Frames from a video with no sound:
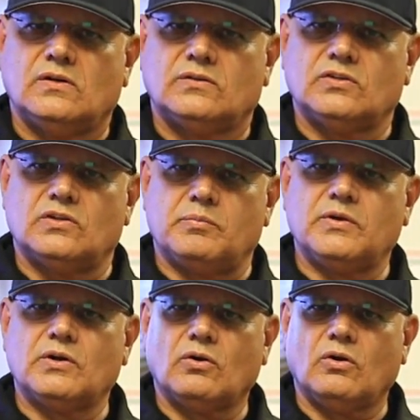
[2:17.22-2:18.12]
to the
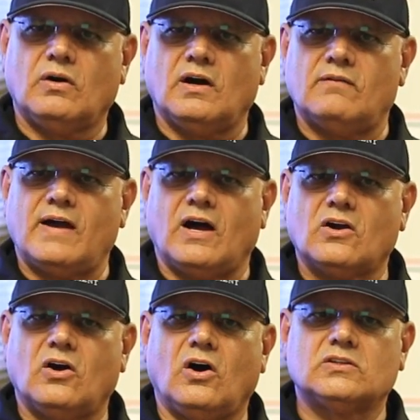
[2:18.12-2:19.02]
Bureau of
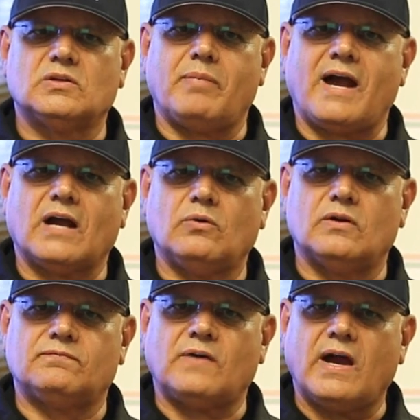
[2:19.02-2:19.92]
Alcohol, Tobacco,
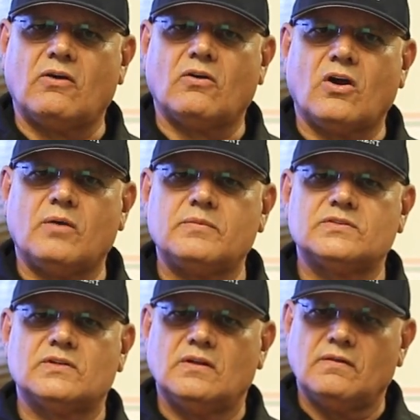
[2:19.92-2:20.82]
and Firearms.